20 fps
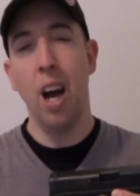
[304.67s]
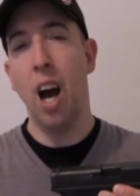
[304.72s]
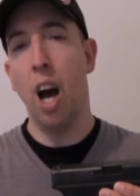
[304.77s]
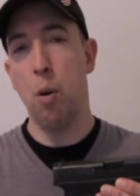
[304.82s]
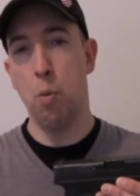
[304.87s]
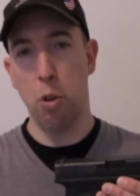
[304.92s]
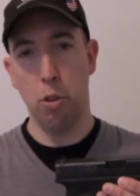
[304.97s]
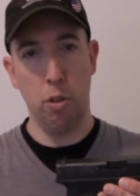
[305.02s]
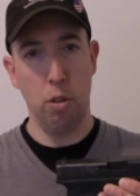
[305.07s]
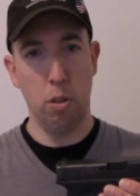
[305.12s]
I
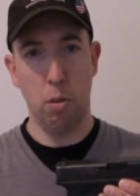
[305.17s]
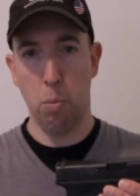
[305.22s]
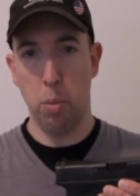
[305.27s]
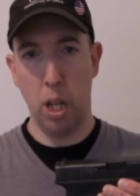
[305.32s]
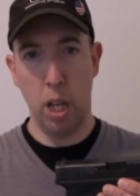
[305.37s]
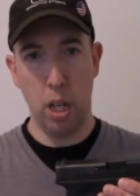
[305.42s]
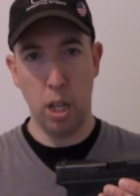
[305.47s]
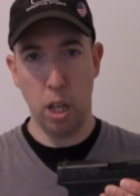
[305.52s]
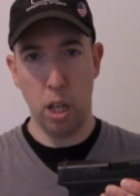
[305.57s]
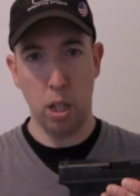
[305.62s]
wasn't
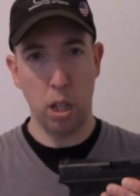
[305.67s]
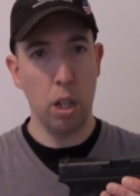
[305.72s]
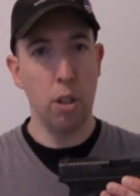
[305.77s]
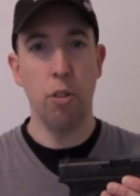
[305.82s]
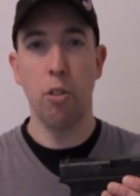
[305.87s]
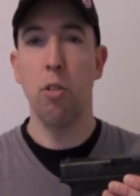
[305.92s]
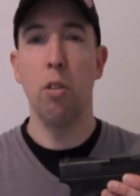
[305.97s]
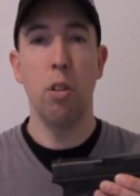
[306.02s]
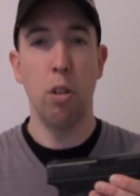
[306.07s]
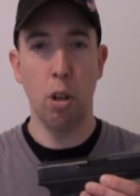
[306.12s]
planning on
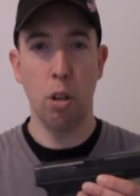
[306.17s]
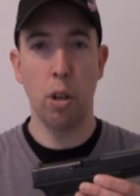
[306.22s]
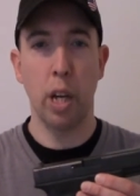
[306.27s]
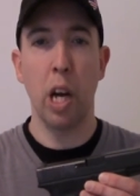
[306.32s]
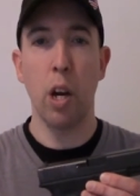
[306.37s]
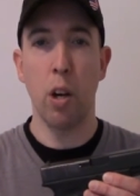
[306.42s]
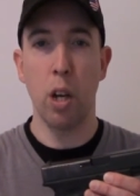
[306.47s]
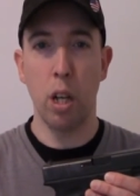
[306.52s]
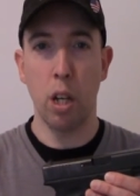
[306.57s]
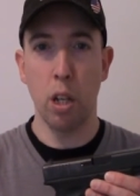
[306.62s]
you know
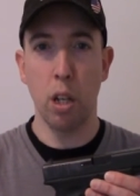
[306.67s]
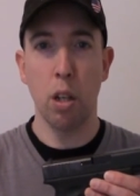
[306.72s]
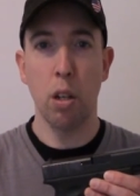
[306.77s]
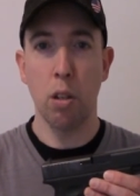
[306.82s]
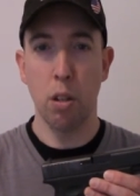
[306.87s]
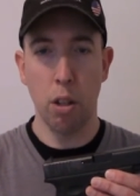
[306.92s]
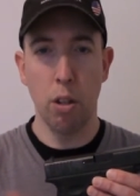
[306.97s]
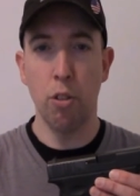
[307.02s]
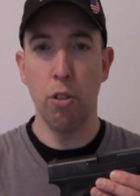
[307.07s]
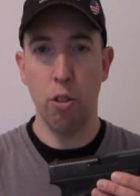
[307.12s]
carrying
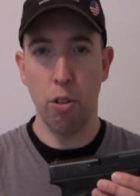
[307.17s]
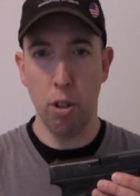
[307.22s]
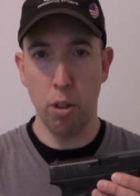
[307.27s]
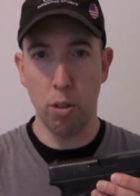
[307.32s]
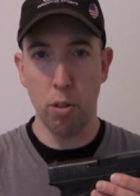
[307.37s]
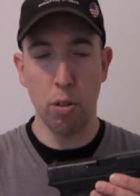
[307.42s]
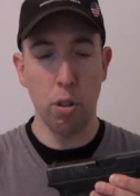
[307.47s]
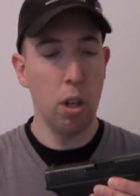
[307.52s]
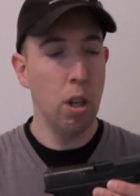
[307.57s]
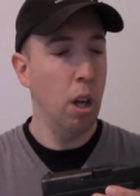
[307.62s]

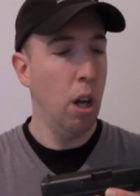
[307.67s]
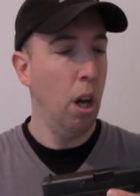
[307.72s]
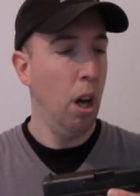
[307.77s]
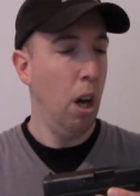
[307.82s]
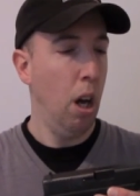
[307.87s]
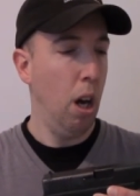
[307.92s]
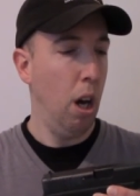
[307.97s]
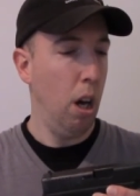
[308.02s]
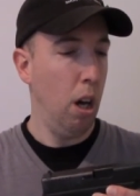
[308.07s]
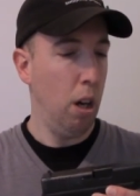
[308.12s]
concealed
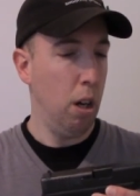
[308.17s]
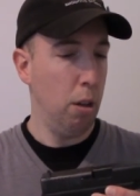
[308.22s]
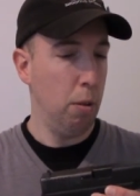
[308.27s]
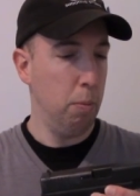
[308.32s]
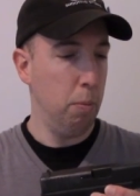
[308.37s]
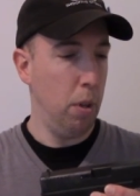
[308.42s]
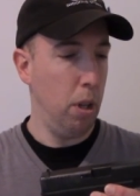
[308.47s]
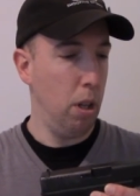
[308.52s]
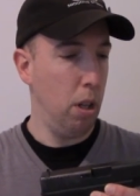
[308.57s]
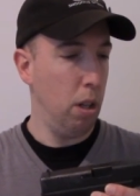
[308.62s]

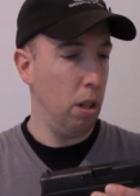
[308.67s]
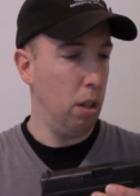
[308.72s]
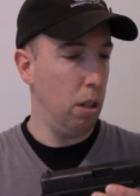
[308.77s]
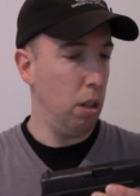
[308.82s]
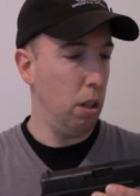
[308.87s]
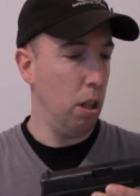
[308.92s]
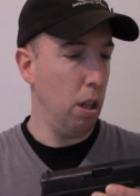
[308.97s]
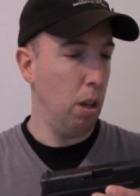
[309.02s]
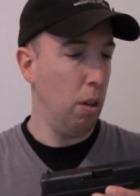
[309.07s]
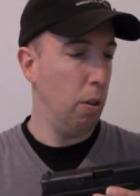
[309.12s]
um,
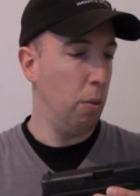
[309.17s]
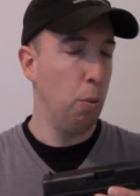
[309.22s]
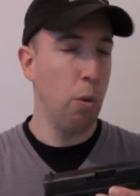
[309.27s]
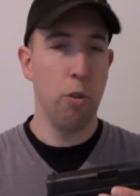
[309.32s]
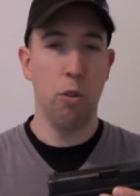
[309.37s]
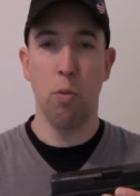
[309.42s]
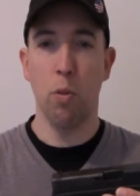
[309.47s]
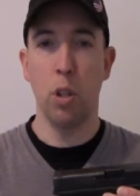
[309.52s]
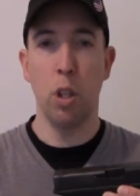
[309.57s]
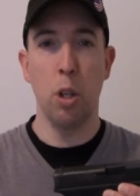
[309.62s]
and you know it
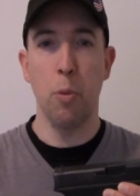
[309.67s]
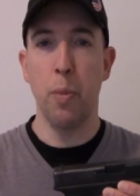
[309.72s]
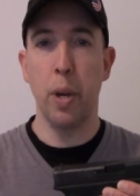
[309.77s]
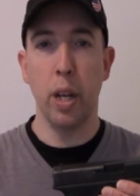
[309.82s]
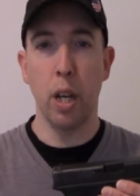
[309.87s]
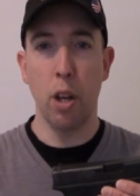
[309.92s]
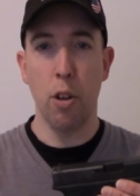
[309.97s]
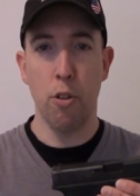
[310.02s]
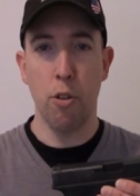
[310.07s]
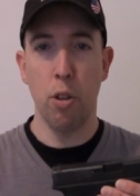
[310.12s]
wasn't really a
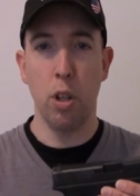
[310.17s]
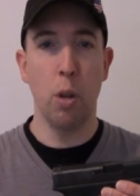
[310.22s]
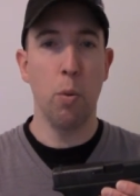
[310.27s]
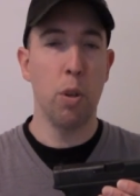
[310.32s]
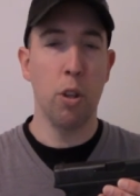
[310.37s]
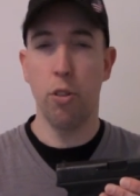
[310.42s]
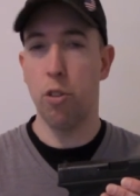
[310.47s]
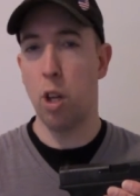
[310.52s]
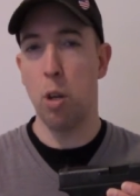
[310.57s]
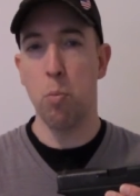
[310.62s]
big issue. They were
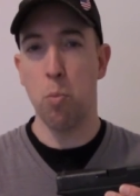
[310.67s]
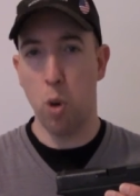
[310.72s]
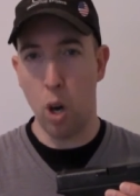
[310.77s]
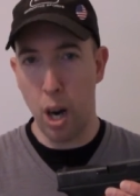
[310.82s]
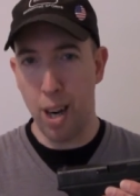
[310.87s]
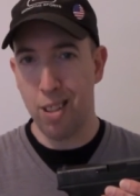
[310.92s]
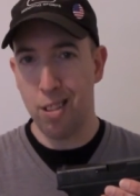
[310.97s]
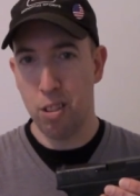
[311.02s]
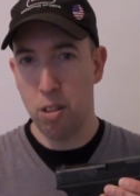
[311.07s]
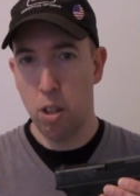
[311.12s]
the same
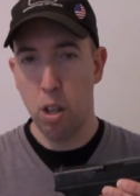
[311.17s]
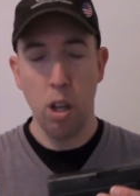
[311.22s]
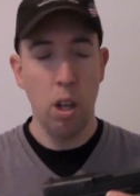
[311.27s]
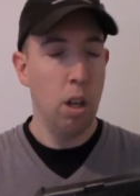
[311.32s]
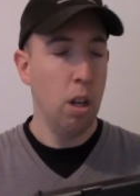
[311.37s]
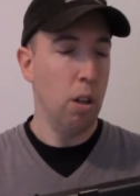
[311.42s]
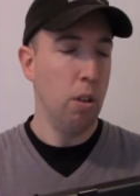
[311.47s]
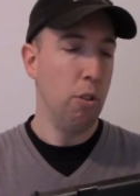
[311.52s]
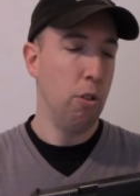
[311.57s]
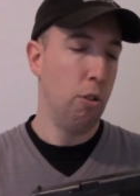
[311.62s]
price.
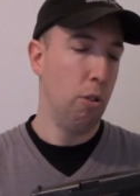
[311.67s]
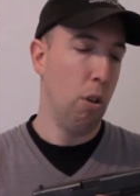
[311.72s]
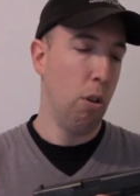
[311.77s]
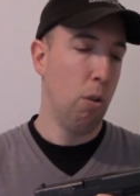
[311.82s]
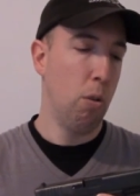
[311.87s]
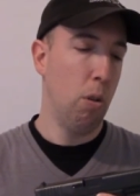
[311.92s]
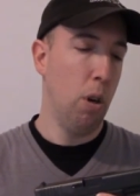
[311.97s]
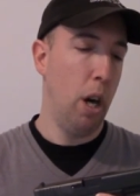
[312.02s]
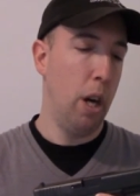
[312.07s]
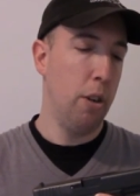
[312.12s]

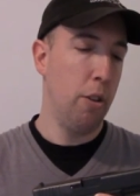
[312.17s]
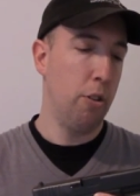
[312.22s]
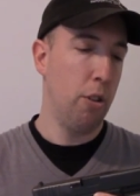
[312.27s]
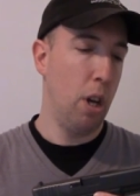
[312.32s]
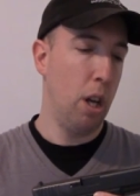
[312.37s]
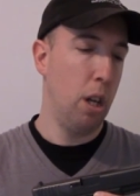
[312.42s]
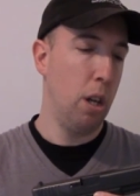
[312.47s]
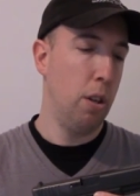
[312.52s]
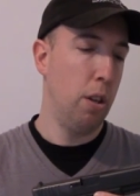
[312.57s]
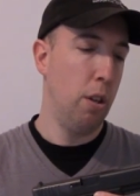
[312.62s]
So I
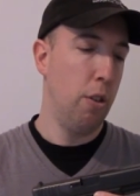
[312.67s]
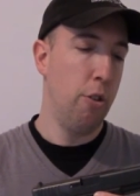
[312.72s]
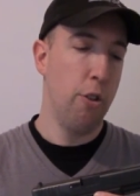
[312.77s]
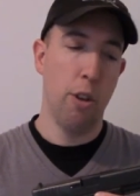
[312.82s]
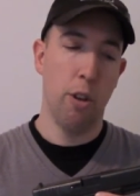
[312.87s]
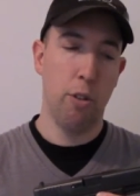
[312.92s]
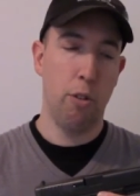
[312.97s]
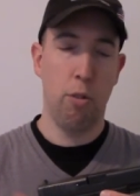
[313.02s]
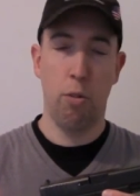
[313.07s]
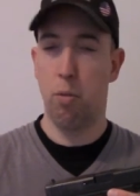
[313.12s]
decided to
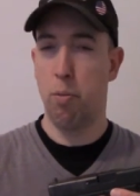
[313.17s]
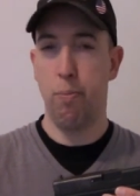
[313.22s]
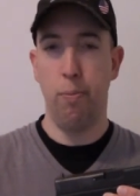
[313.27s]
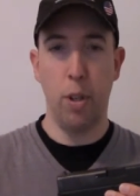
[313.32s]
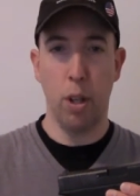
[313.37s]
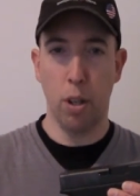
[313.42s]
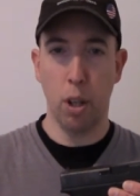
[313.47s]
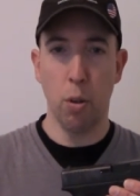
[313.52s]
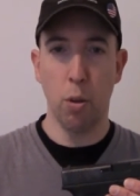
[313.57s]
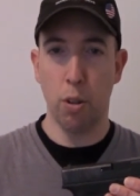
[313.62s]
just
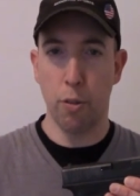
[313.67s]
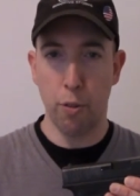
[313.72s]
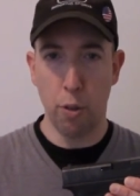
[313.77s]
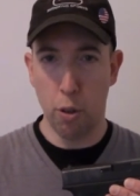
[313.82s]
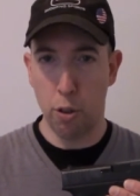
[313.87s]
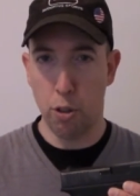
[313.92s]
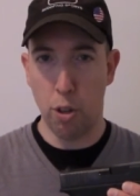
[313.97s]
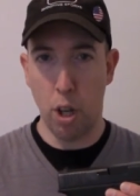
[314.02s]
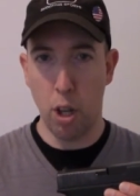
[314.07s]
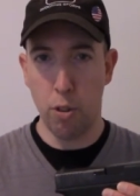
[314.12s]
you know go the
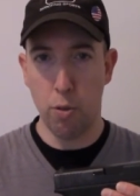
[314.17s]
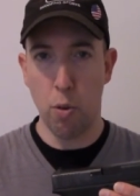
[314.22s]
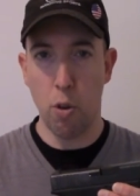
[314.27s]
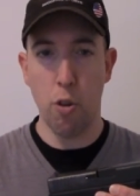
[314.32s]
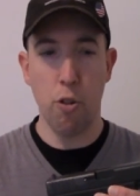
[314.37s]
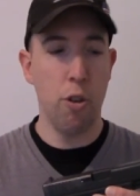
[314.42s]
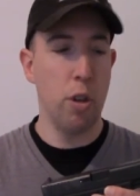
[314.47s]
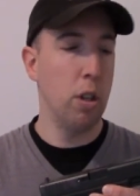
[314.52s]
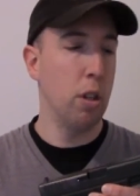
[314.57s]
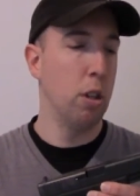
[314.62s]
full size
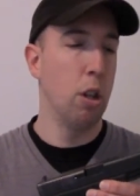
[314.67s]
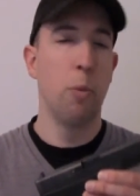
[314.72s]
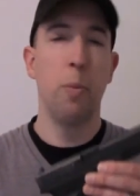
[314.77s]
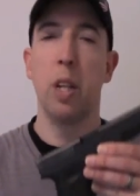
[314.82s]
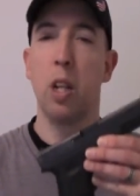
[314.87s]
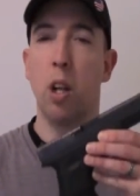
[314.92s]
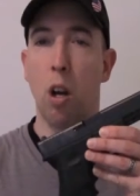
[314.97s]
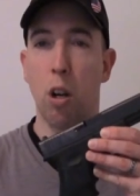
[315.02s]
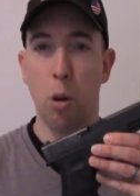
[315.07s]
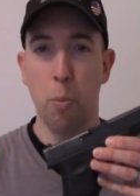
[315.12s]
version, a little
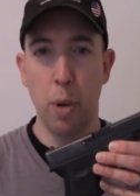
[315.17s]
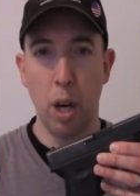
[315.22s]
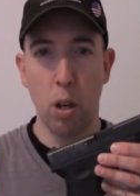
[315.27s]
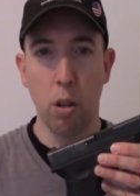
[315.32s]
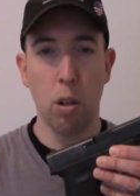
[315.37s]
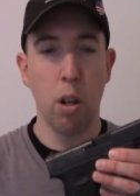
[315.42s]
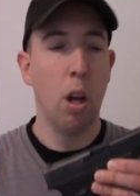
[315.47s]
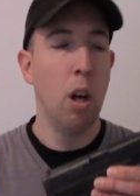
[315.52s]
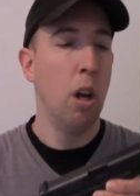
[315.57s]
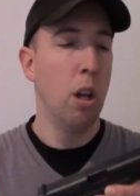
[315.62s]
bit longer
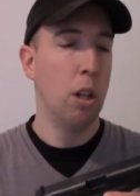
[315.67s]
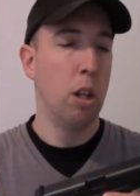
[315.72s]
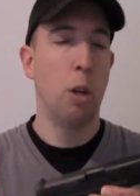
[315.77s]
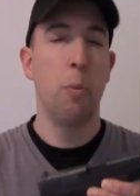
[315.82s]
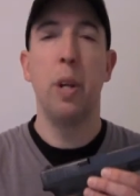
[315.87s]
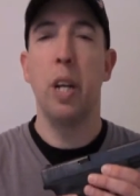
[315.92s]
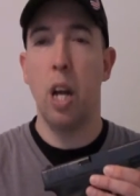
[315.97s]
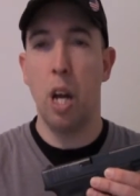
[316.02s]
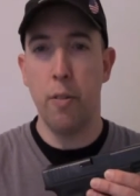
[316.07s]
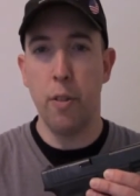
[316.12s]
barrel, a
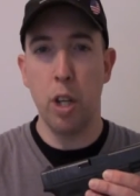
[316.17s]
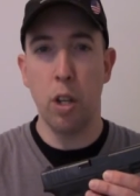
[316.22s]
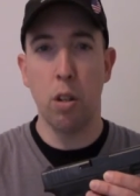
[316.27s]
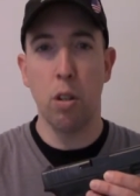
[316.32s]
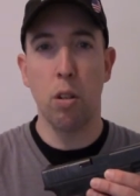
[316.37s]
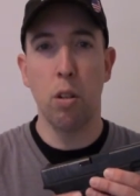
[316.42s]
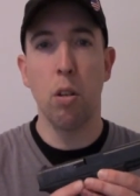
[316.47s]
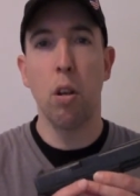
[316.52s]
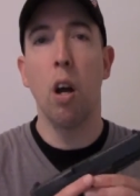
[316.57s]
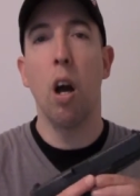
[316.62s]
little bit
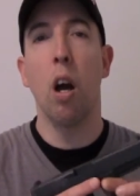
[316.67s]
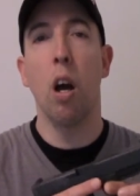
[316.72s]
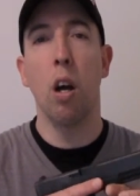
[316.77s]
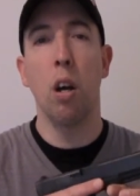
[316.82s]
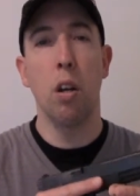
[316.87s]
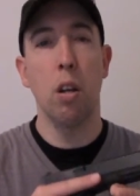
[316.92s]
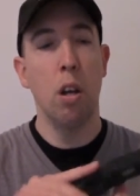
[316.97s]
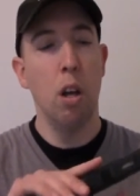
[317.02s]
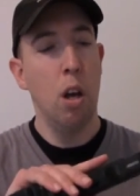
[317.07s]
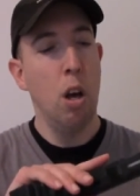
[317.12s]
heavier. Uh,